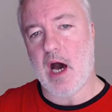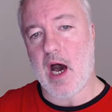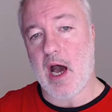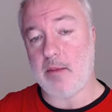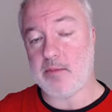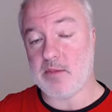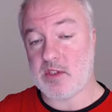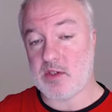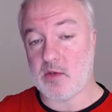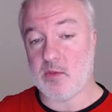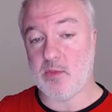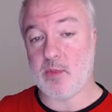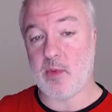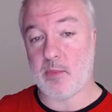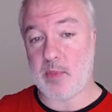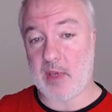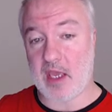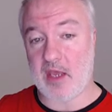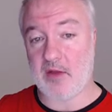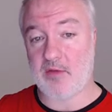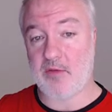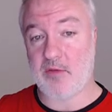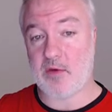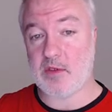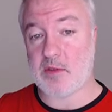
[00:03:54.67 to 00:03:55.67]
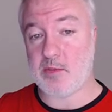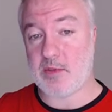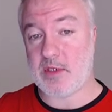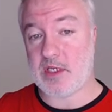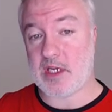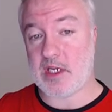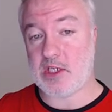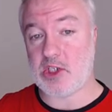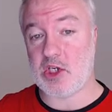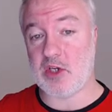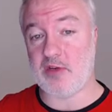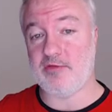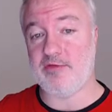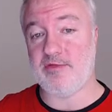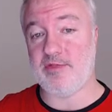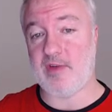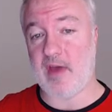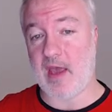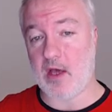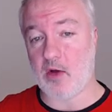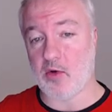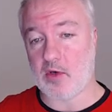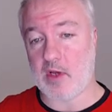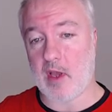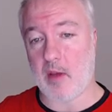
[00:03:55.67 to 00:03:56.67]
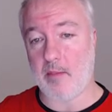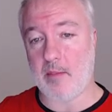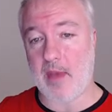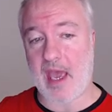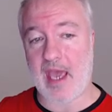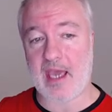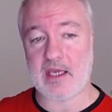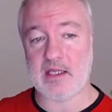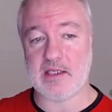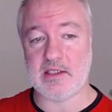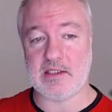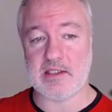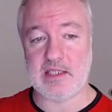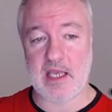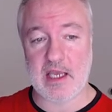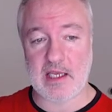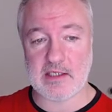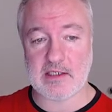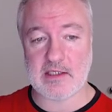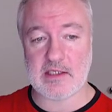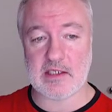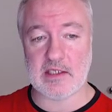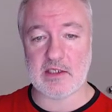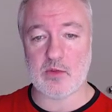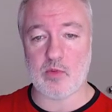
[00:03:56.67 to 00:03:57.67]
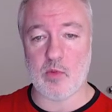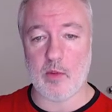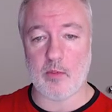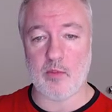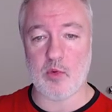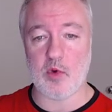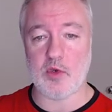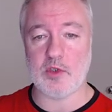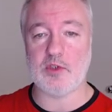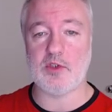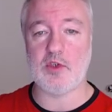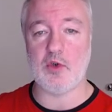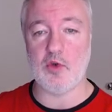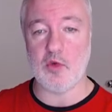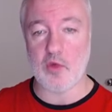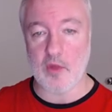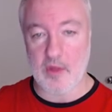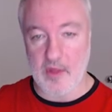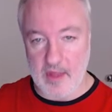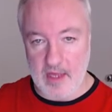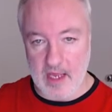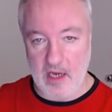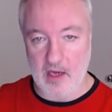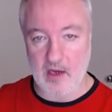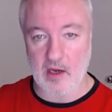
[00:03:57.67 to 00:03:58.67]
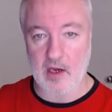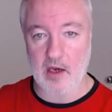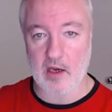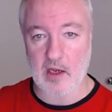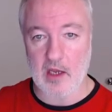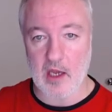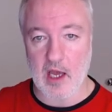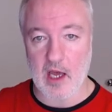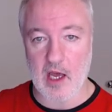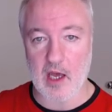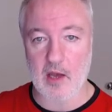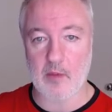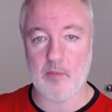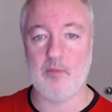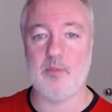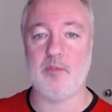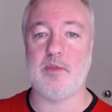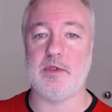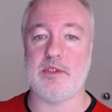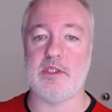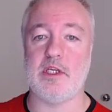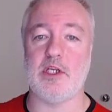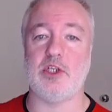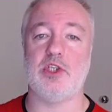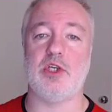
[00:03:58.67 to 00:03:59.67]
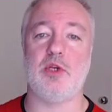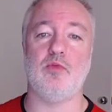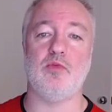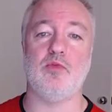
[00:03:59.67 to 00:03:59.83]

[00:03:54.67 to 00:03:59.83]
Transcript: I'm still prepared for it to potentially fail, come back and test this 1.2, then potentially